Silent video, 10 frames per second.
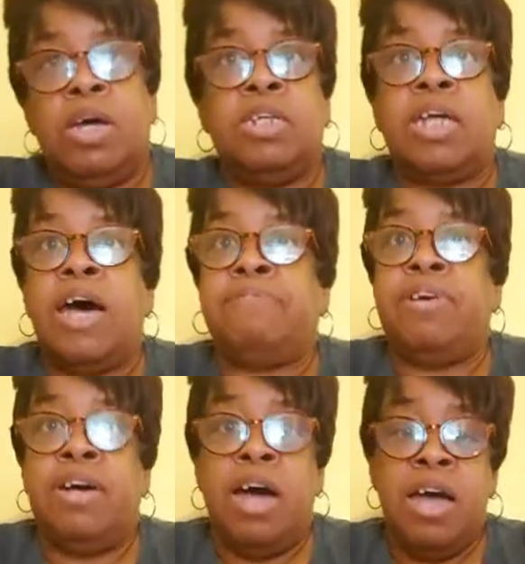I
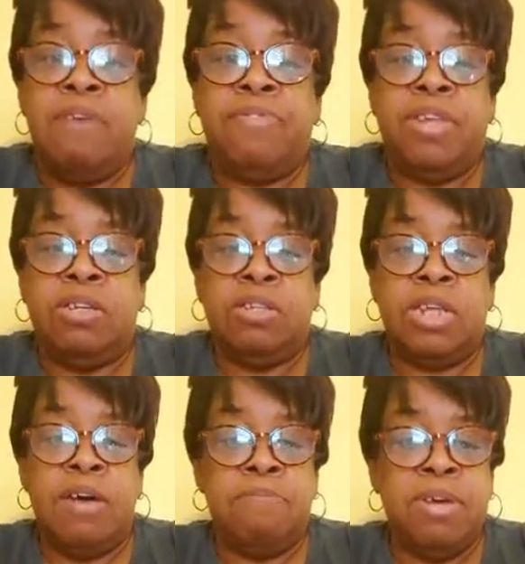have things that
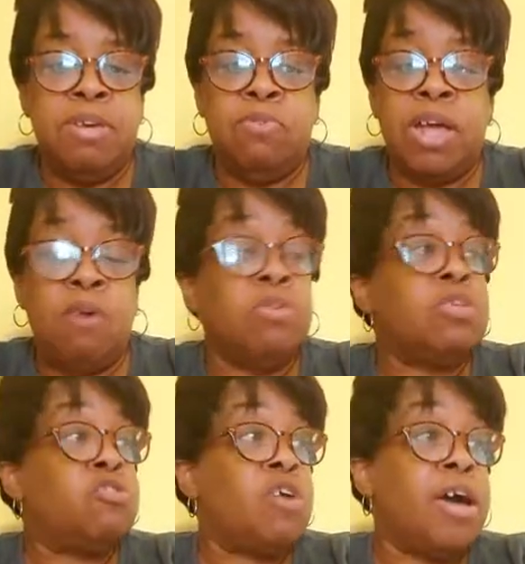I've made when I was a
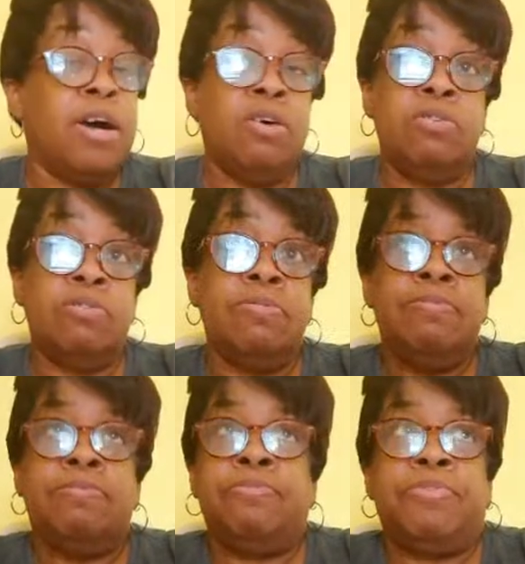child.
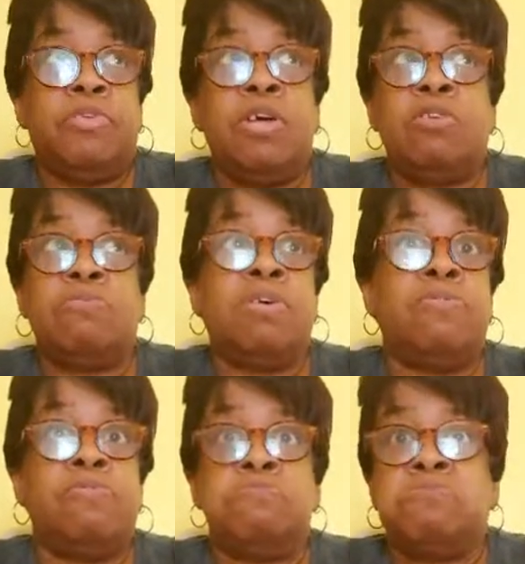So that was about
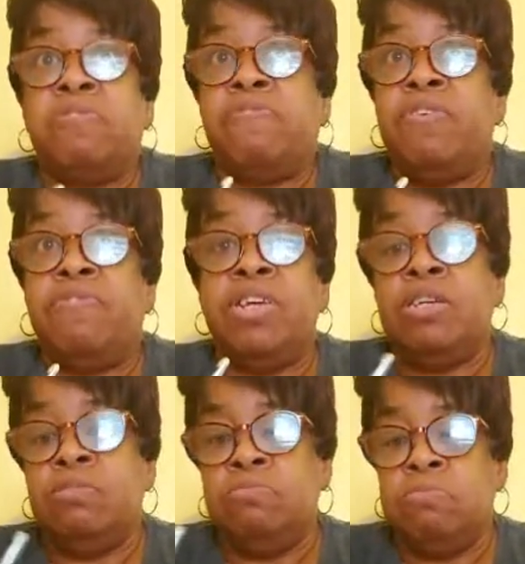what 50,
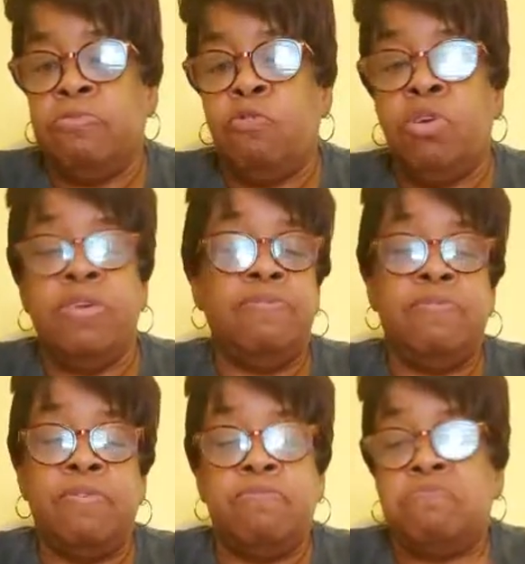40,
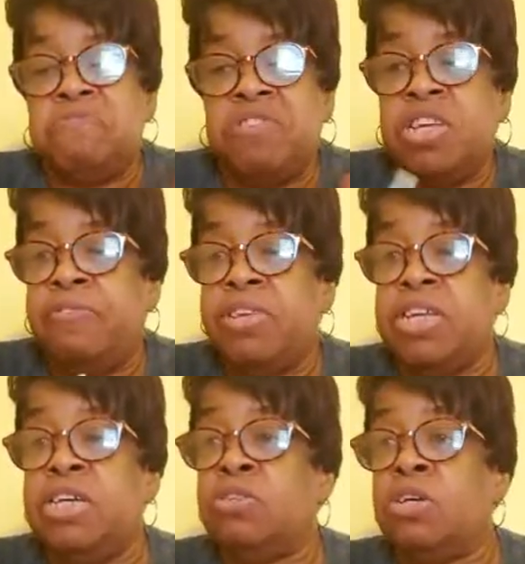50
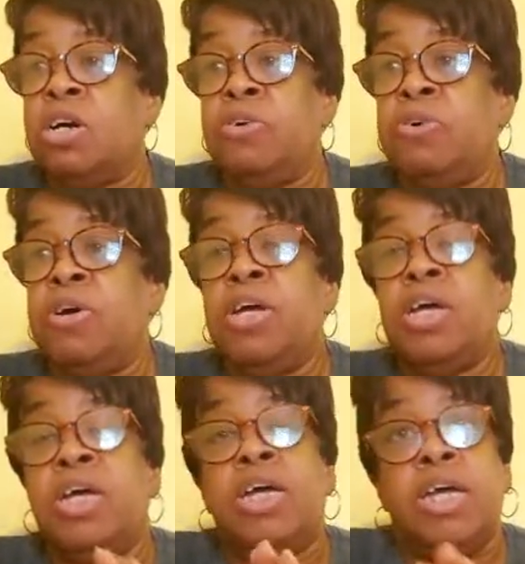years ago.
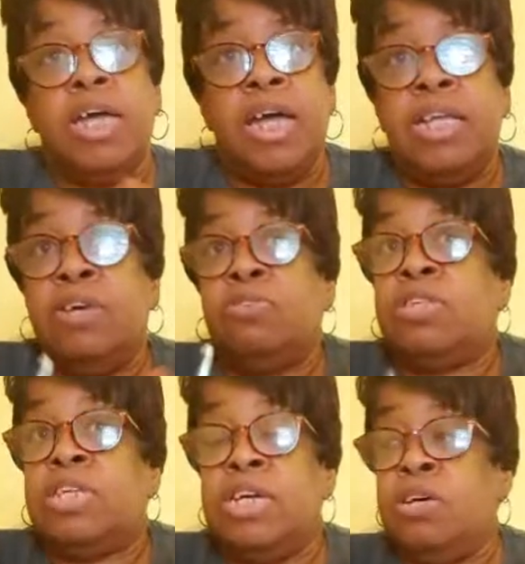And it
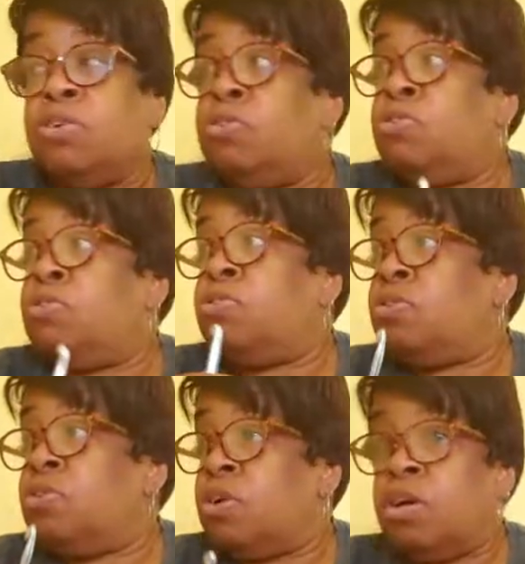still
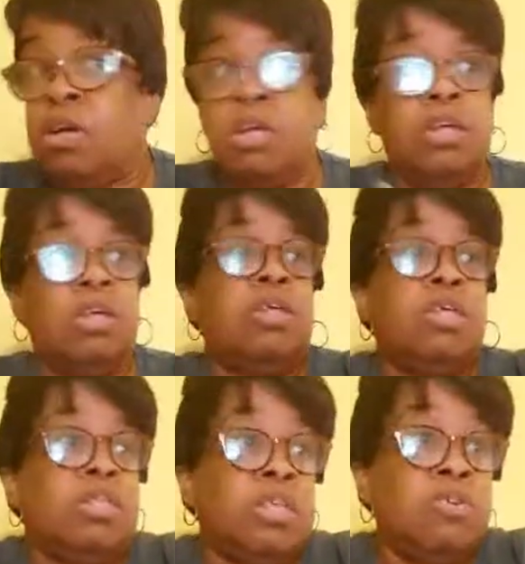
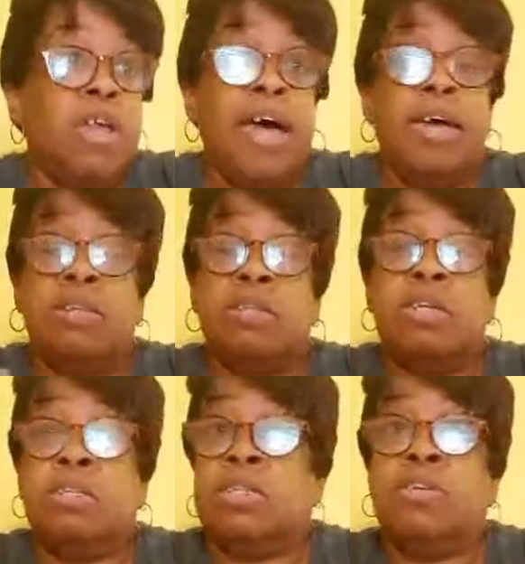last. I
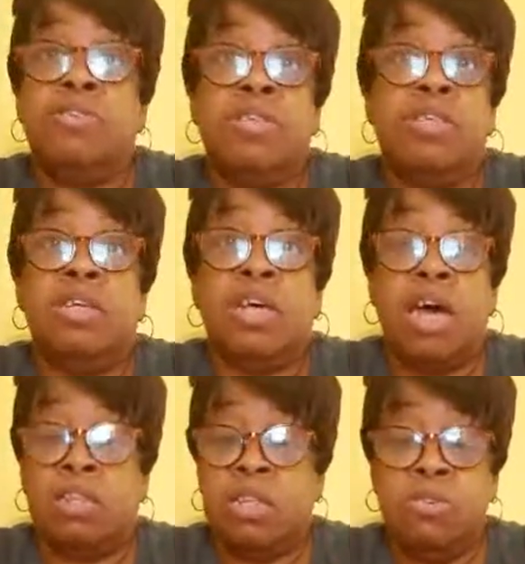still
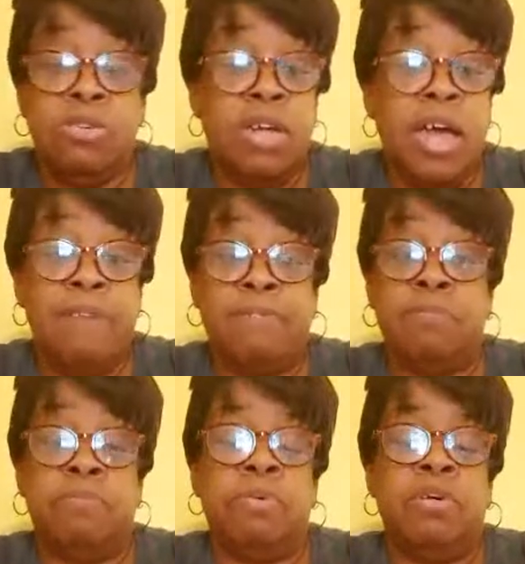can have them.
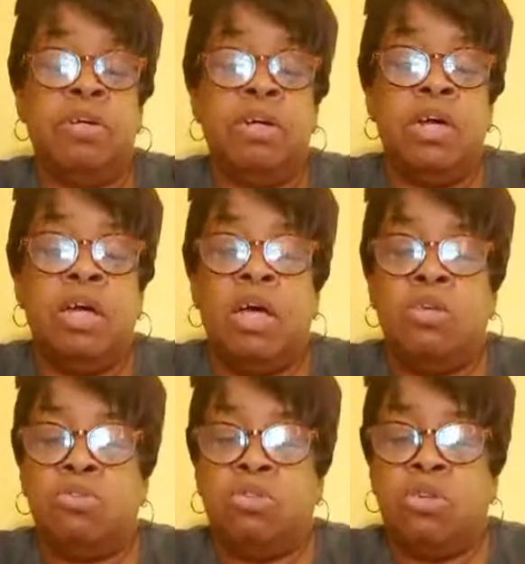
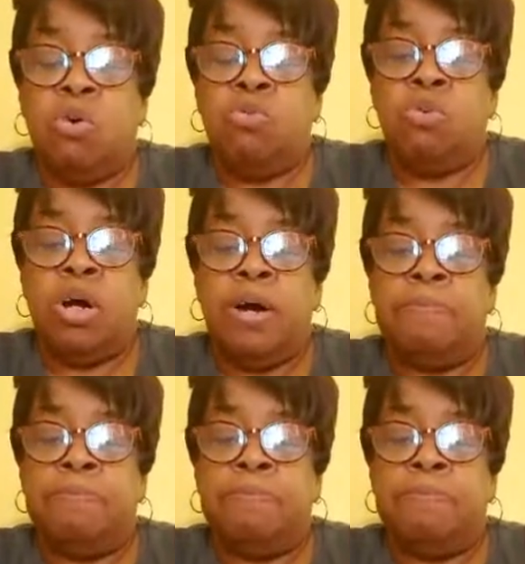So acrylic